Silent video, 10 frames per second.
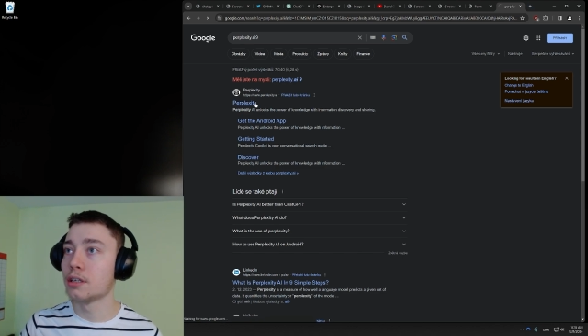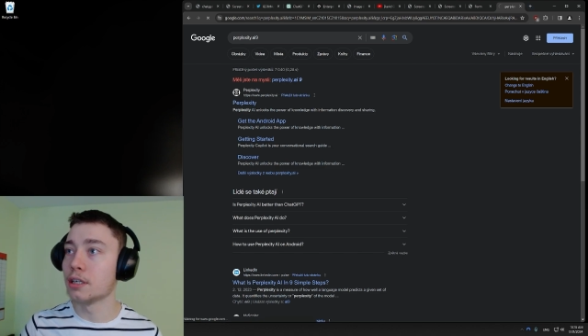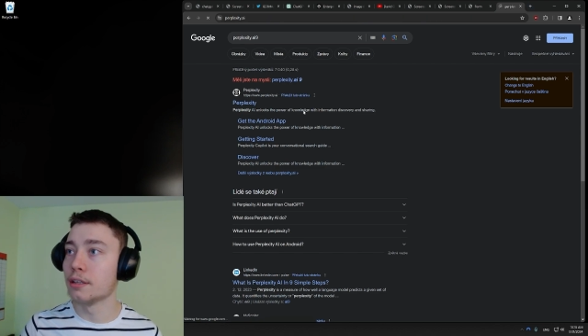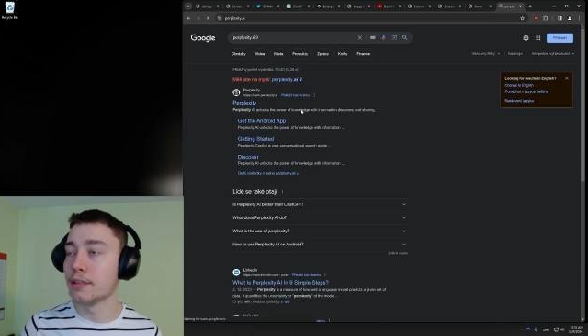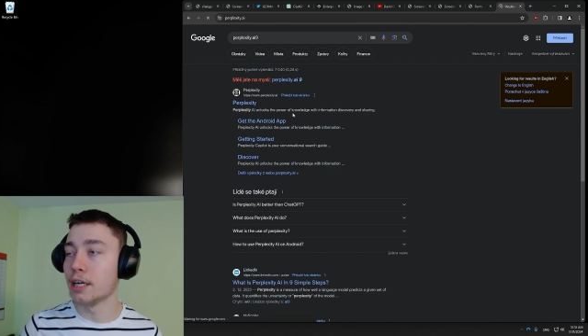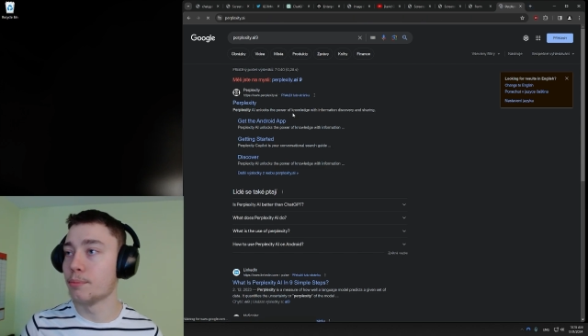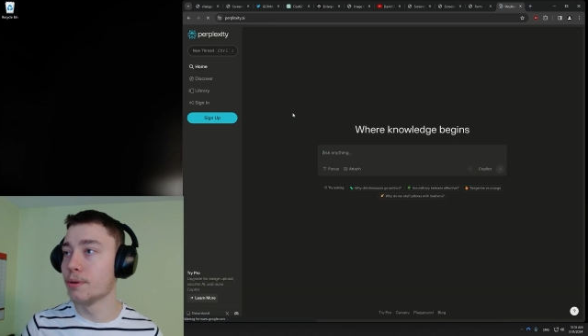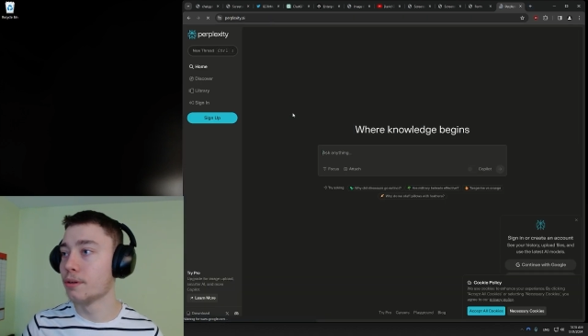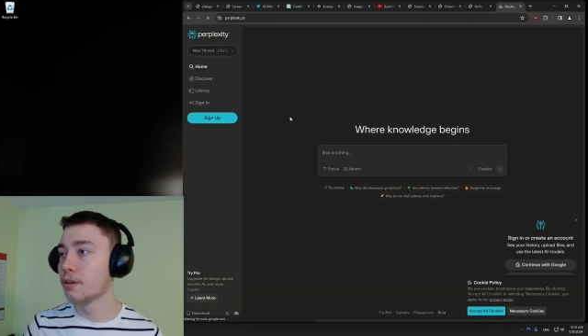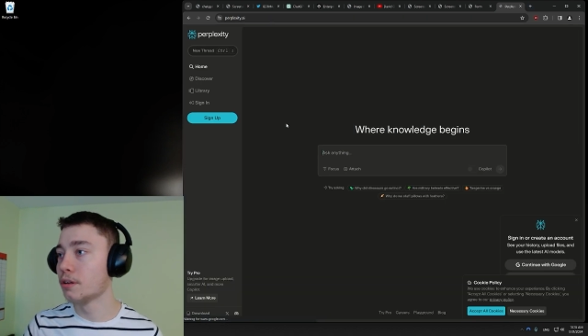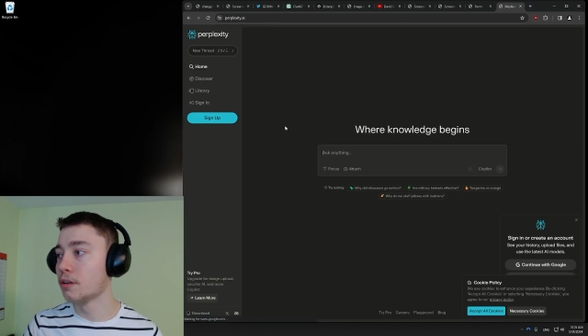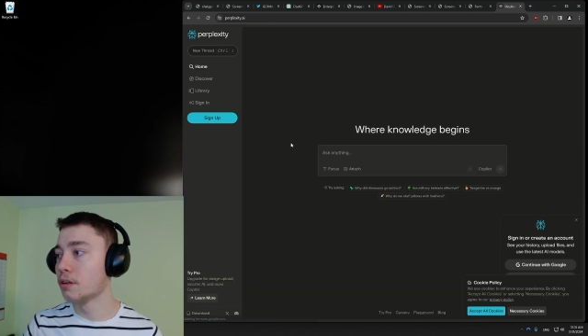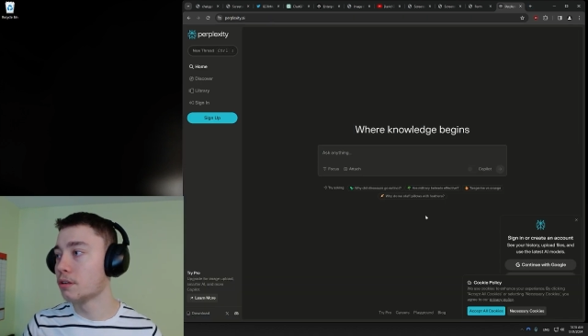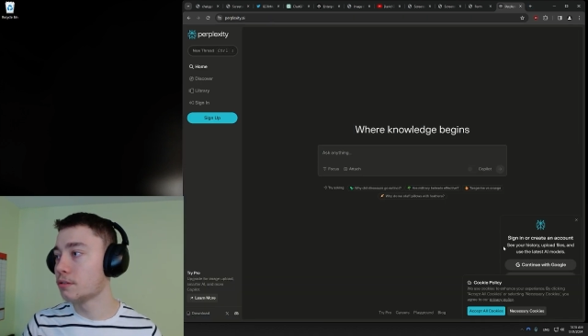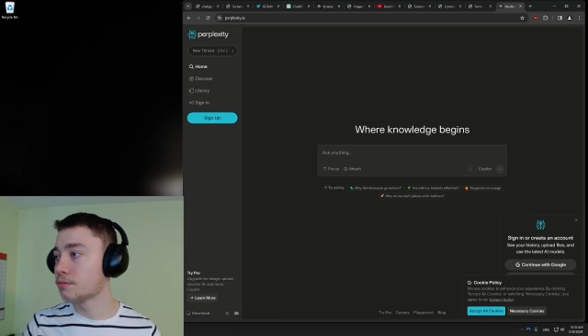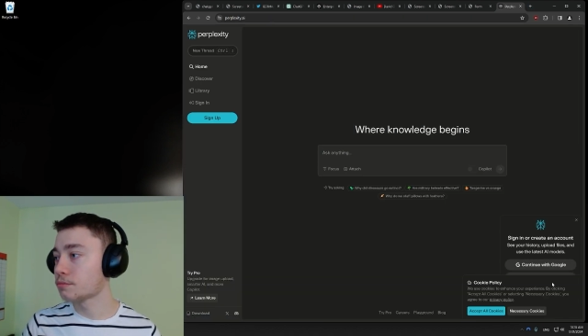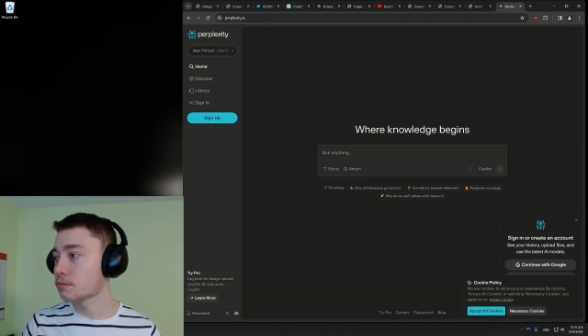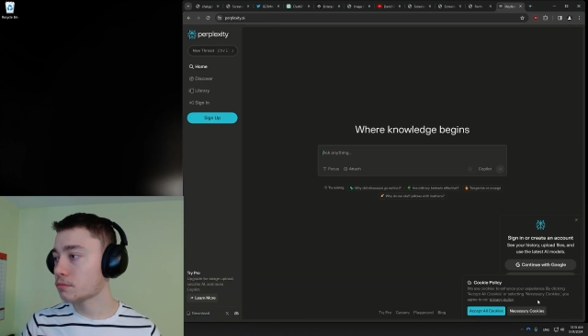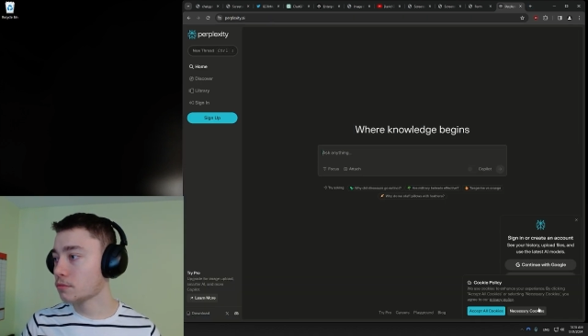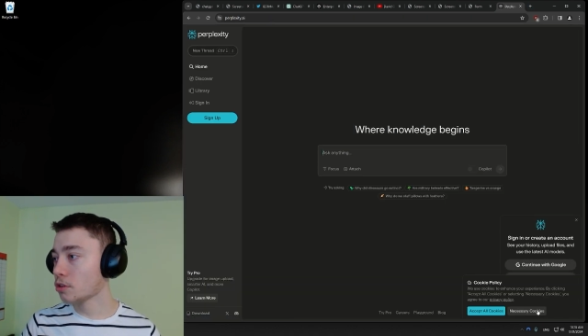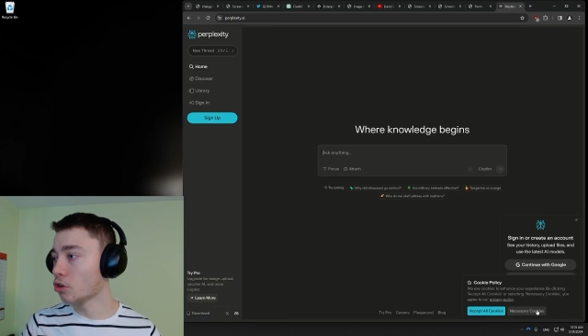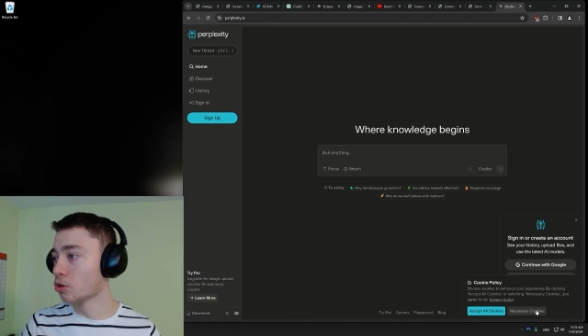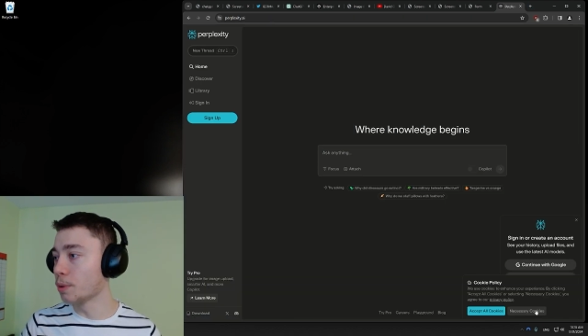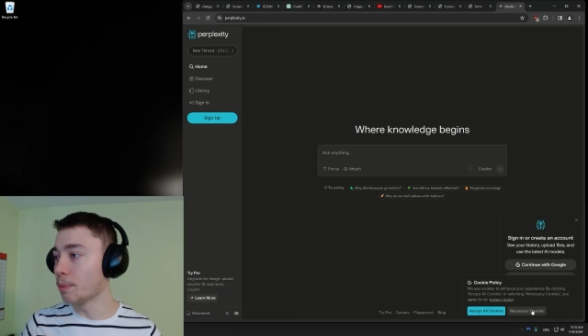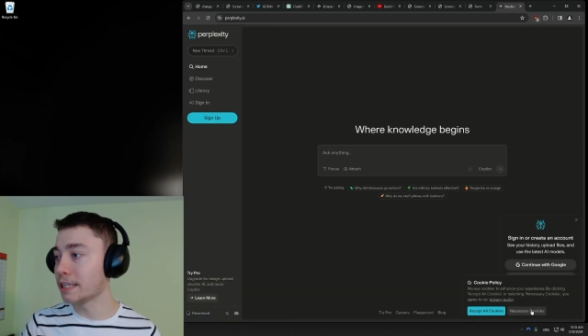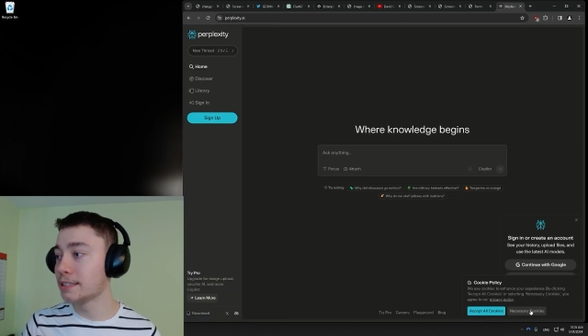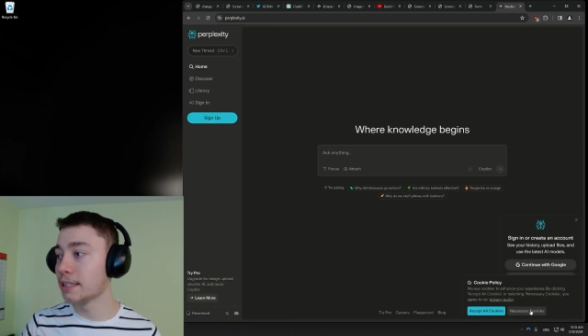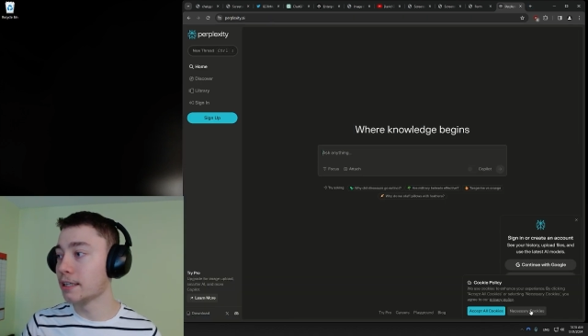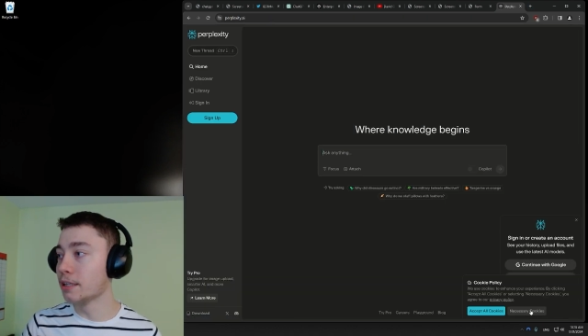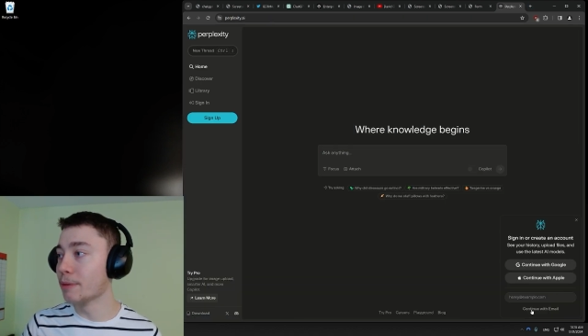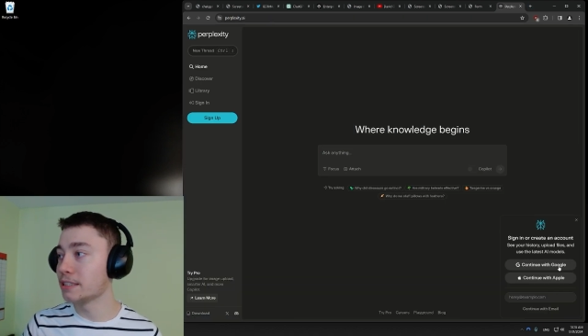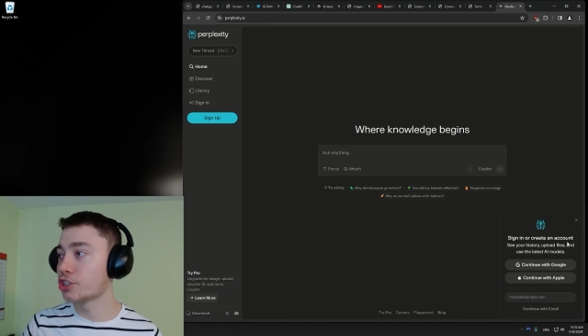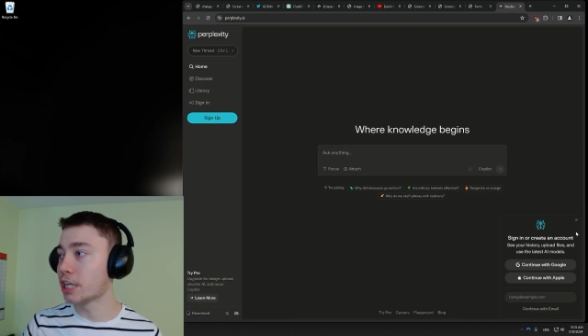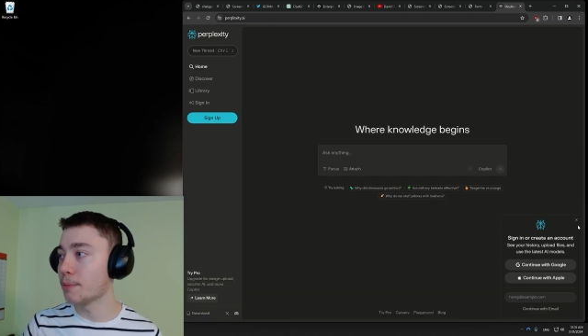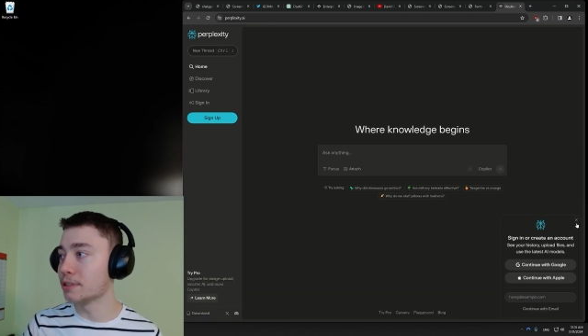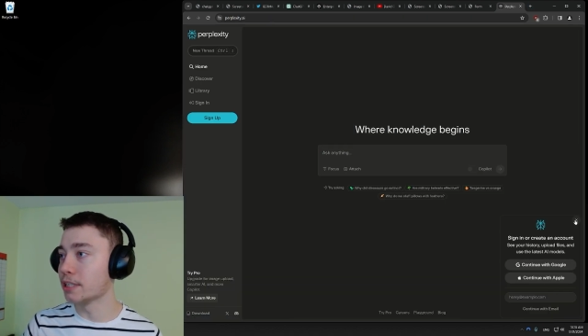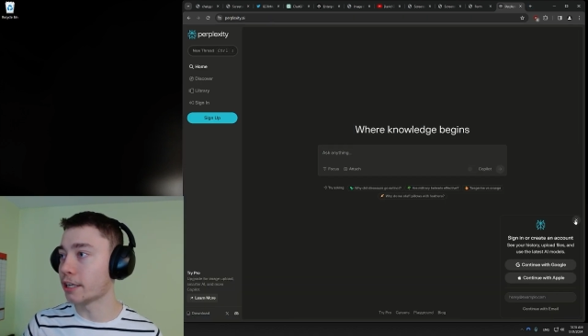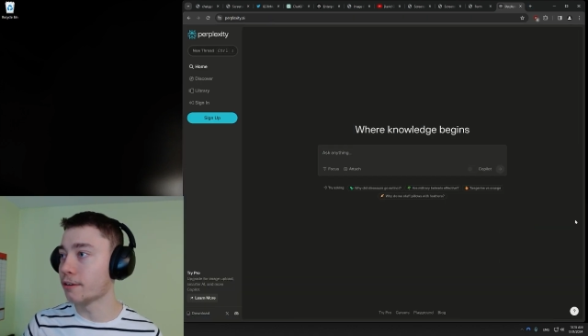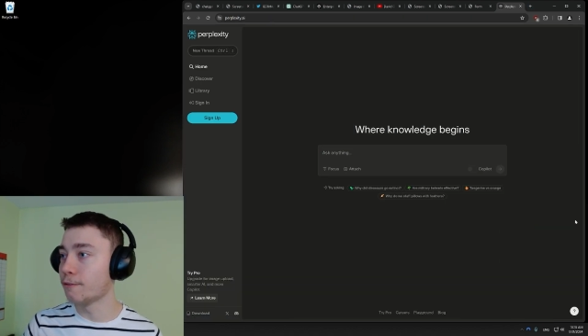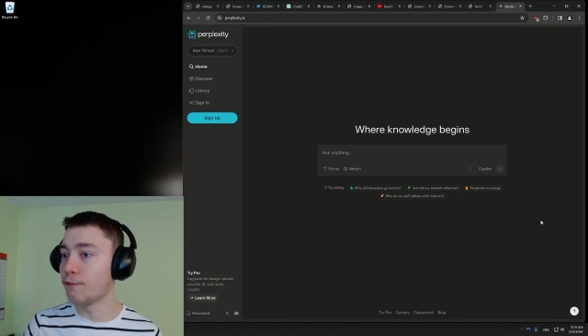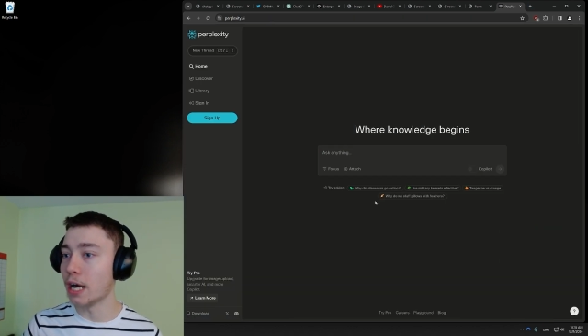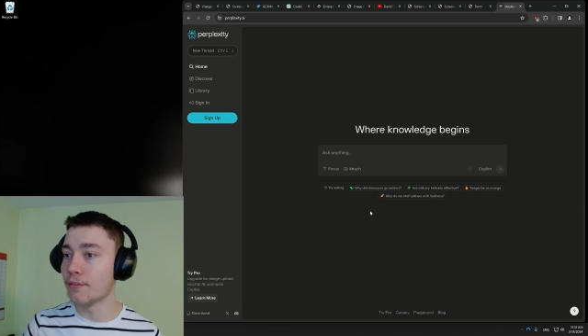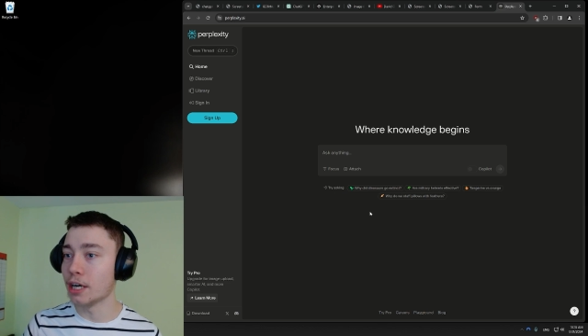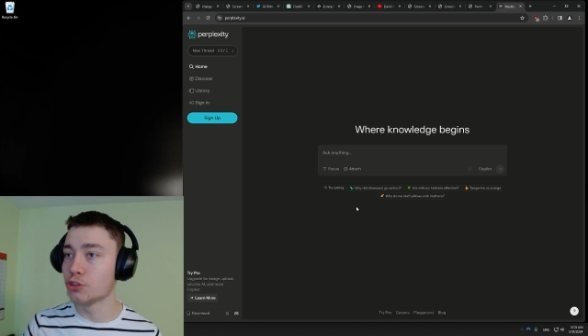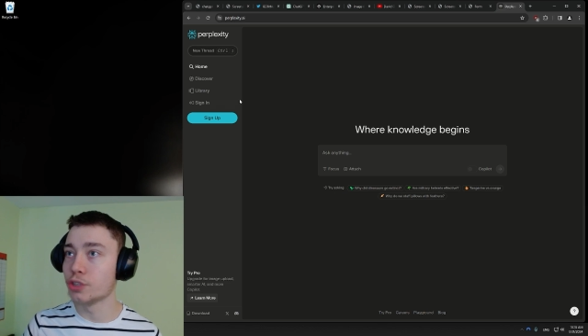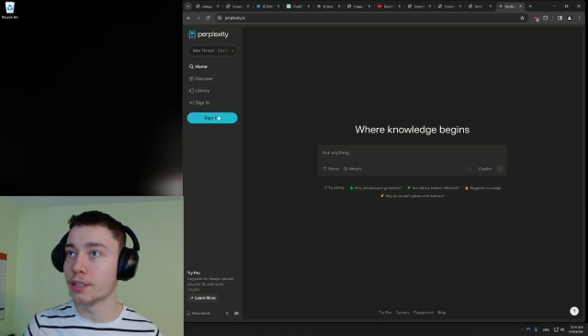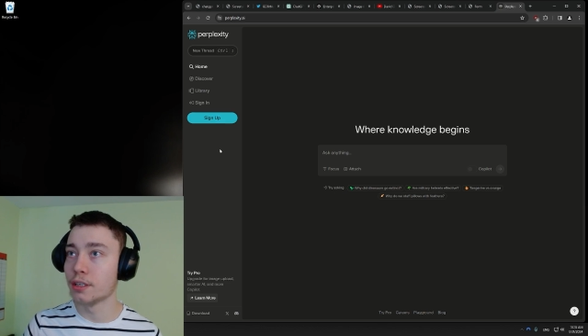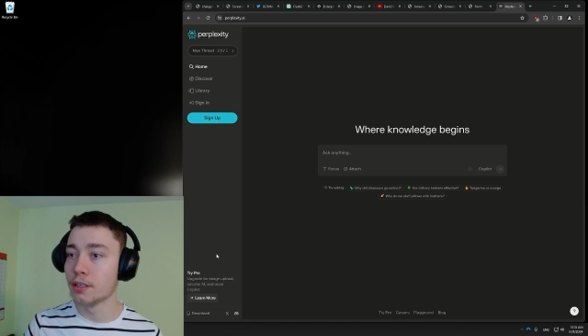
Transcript: Can't type. On Perplexity, the message cap is like five hundred.